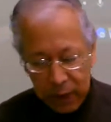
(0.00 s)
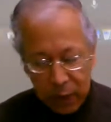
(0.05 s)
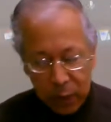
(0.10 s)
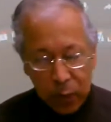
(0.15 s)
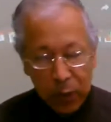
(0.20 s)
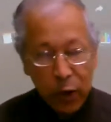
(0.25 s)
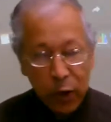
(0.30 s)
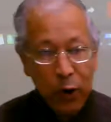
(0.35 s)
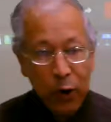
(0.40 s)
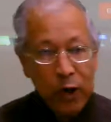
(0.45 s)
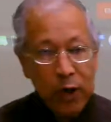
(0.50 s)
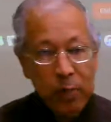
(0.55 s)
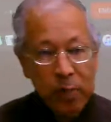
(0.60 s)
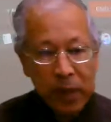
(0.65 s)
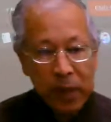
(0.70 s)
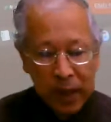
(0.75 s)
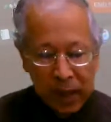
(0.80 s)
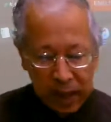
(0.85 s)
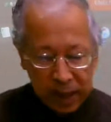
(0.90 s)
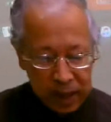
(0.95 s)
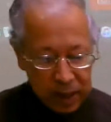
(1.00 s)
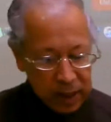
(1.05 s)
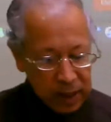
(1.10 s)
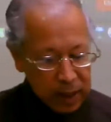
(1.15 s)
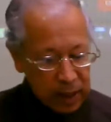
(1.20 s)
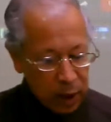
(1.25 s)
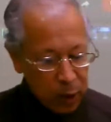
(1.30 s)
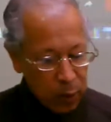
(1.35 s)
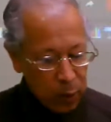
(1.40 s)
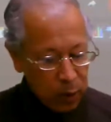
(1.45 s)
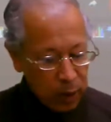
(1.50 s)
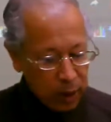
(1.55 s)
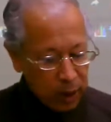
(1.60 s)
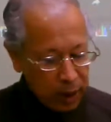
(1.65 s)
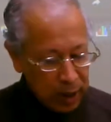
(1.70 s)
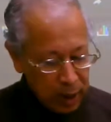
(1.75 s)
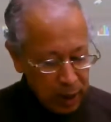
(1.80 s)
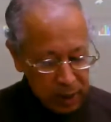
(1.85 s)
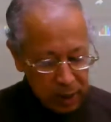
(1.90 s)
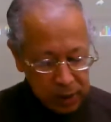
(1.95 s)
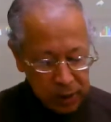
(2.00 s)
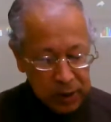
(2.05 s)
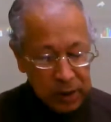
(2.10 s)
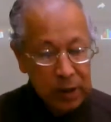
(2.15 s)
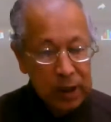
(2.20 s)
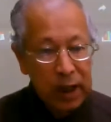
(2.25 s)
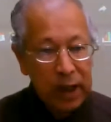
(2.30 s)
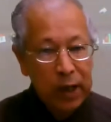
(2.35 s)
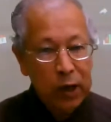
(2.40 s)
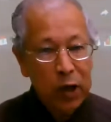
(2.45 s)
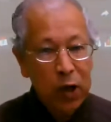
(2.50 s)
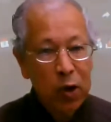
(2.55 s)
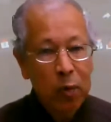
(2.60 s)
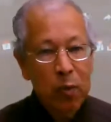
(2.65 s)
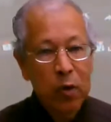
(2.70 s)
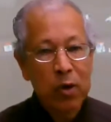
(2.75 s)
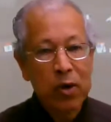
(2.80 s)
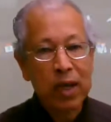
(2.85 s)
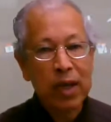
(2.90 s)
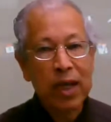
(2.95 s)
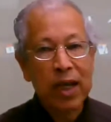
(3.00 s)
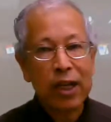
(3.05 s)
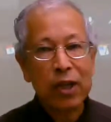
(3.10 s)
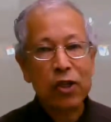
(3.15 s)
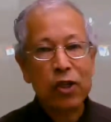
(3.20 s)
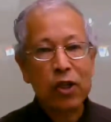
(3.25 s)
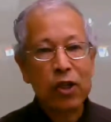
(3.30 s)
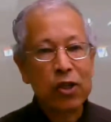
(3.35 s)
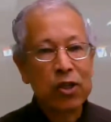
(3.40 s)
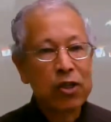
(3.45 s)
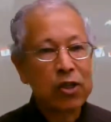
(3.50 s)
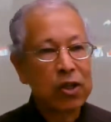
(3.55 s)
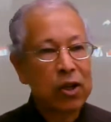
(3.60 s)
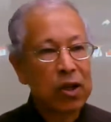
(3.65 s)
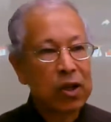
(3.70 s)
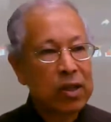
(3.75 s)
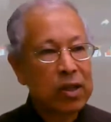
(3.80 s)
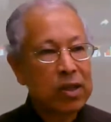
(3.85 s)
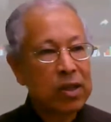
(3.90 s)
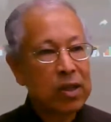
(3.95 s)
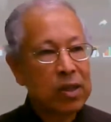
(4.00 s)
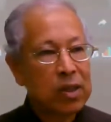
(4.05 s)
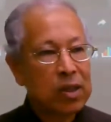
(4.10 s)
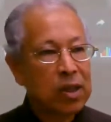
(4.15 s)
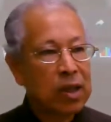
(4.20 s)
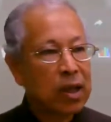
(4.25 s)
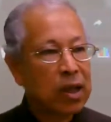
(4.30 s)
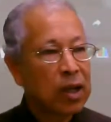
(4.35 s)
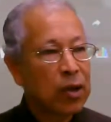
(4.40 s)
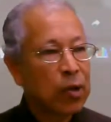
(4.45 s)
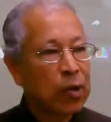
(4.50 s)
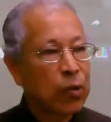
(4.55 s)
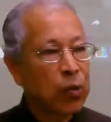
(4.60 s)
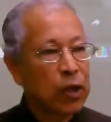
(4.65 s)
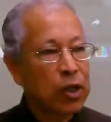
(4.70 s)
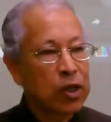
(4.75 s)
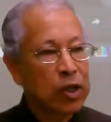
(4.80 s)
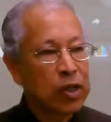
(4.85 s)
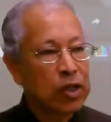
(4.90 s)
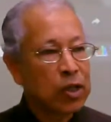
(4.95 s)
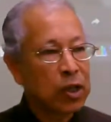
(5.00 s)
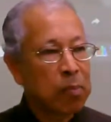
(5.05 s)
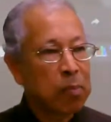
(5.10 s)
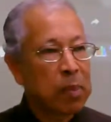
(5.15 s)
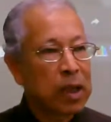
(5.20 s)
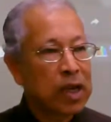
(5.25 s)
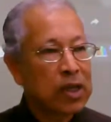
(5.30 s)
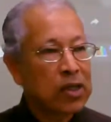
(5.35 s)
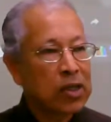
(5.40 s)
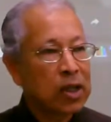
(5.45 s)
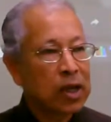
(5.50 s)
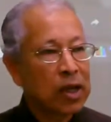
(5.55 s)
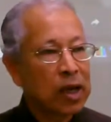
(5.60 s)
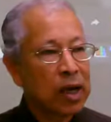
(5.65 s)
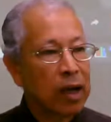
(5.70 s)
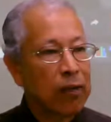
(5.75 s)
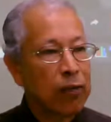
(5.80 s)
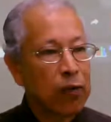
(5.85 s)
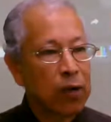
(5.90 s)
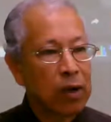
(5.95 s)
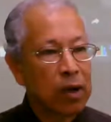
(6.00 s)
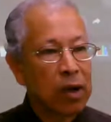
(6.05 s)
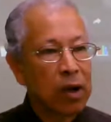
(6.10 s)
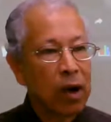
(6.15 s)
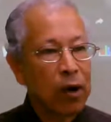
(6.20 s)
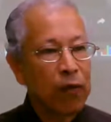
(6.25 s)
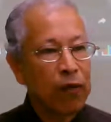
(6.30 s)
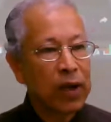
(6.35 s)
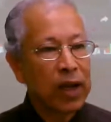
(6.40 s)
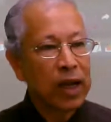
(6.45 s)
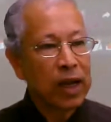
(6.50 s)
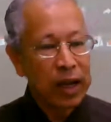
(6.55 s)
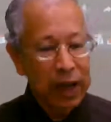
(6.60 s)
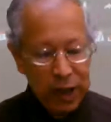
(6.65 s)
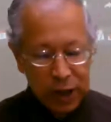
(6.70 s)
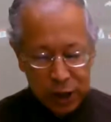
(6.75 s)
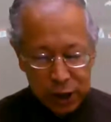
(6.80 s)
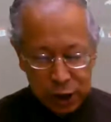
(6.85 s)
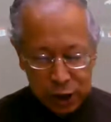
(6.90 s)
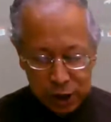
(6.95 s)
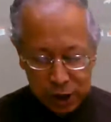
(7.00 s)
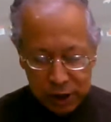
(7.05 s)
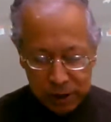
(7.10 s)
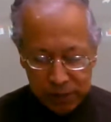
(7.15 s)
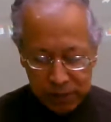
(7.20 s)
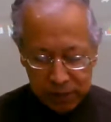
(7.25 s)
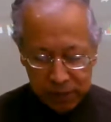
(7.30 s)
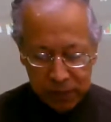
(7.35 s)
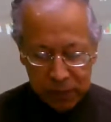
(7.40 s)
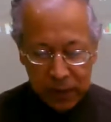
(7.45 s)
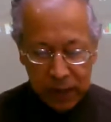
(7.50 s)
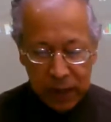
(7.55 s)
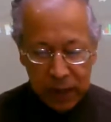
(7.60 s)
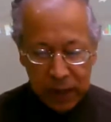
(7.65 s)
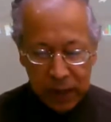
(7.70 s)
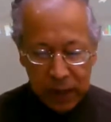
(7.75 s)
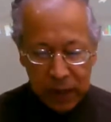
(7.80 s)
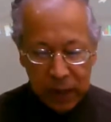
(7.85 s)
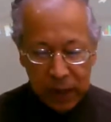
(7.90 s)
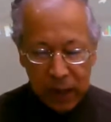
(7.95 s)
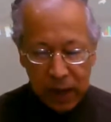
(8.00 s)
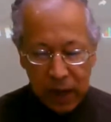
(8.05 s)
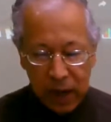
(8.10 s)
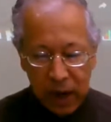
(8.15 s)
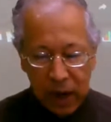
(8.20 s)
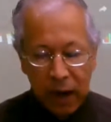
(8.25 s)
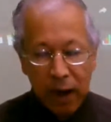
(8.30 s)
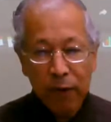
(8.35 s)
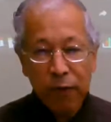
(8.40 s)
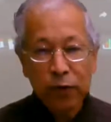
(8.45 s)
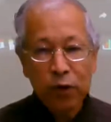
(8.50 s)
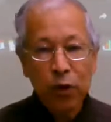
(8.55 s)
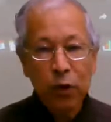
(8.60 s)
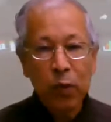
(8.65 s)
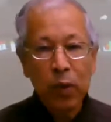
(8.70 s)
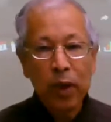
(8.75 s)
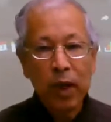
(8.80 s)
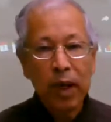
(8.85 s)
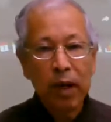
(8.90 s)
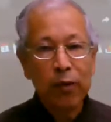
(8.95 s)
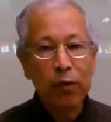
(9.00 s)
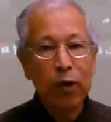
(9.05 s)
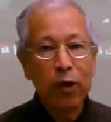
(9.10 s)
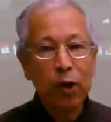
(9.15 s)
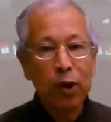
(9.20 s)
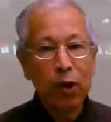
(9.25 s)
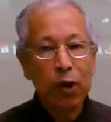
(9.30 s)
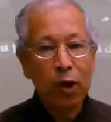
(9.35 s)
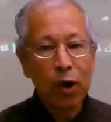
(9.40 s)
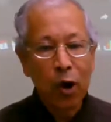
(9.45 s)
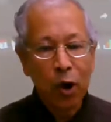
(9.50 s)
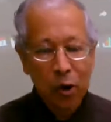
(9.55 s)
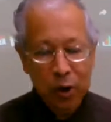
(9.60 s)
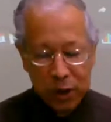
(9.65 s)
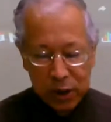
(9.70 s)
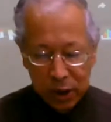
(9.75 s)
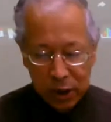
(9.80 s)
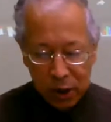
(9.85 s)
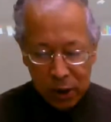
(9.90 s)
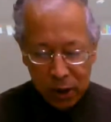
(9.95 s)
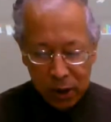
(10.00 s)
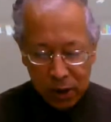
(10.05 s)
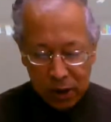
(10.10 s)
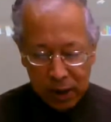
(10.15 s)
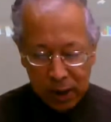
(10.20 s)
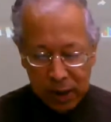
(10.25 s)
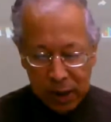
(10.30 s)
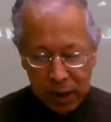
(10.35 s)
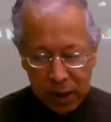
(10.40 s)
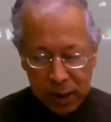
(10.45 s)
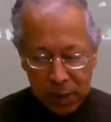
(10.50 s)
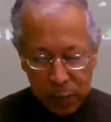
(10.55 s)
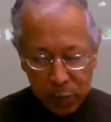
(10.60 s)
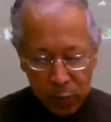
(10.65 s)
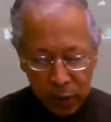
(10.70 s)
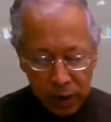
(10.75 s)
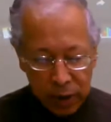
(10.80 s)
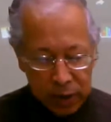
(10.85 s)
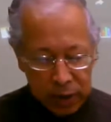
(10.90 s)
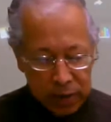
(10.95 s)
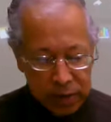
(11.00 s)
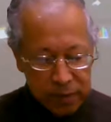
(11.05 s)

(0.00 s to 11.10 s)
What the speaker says: We're going to begin our class in Communication Studies, which is the basic level of English, after we have gone to God in prayer.